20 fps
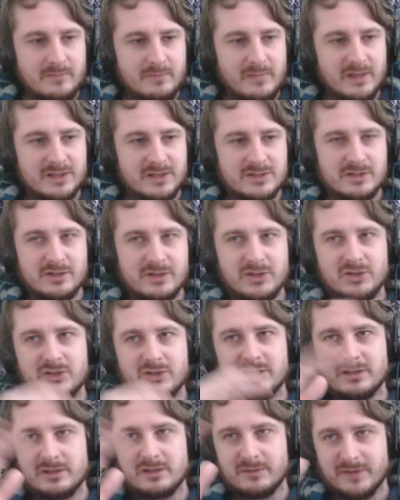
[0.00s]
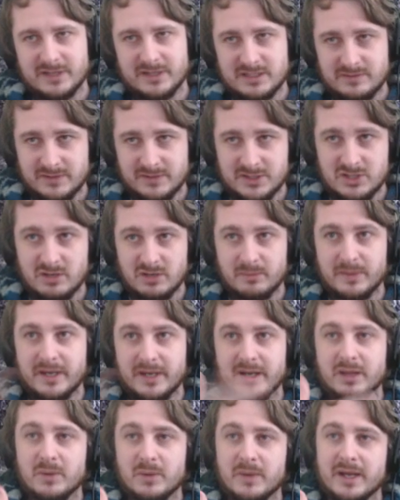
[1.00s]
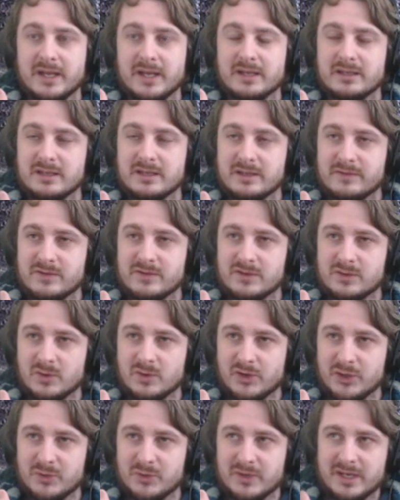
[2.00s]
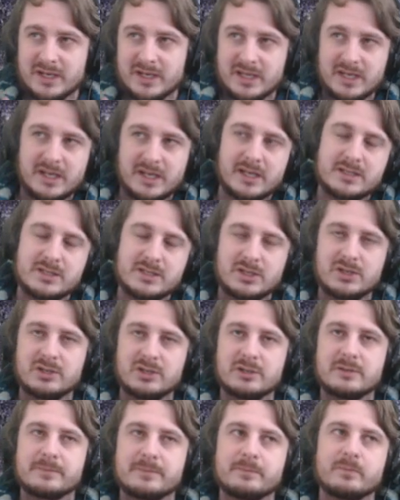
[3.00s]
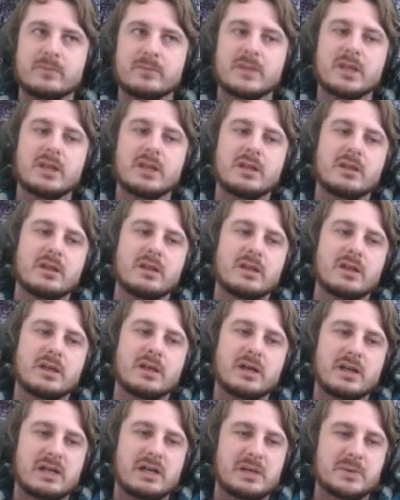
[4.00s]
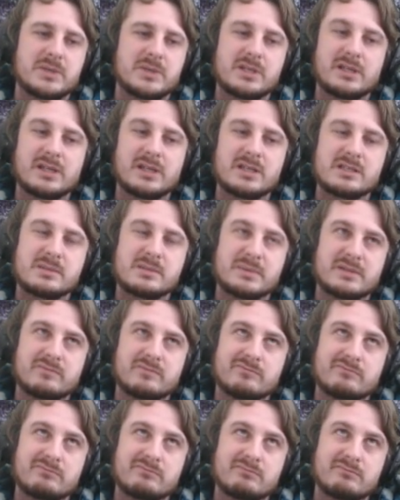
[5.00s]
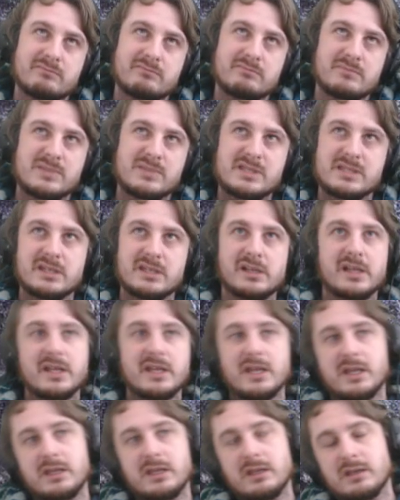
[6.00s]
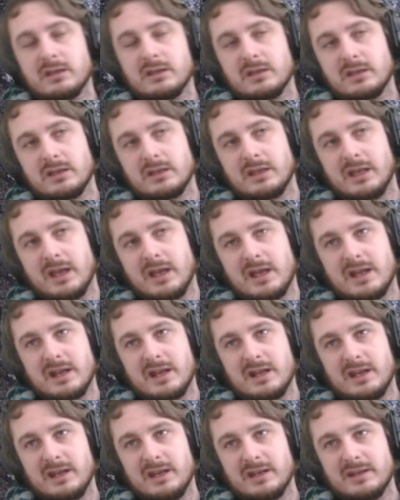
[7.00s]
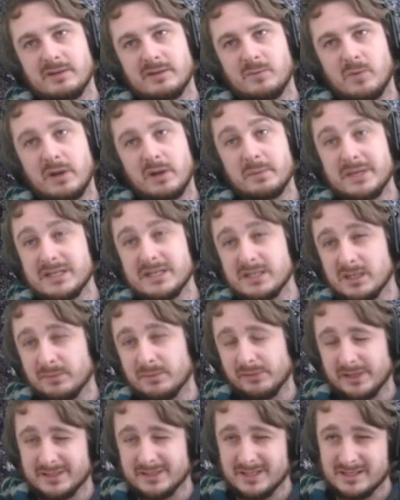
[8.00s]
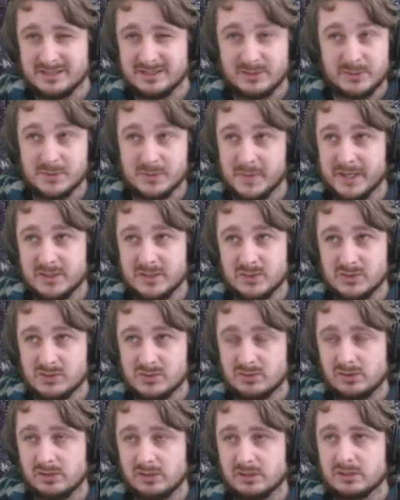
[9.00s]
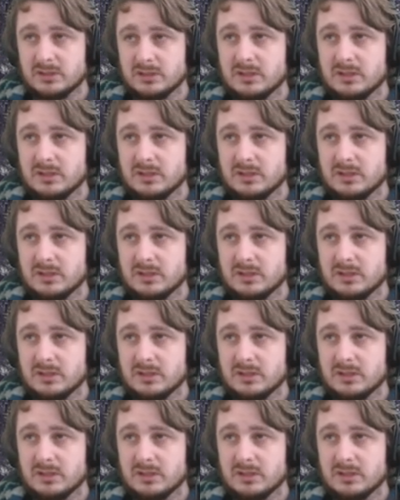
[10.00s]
So that you could effectively jump out of the way if you thought you were going to get executed. Which I think is a bit silly, and when we did playtest it, it was way too strong.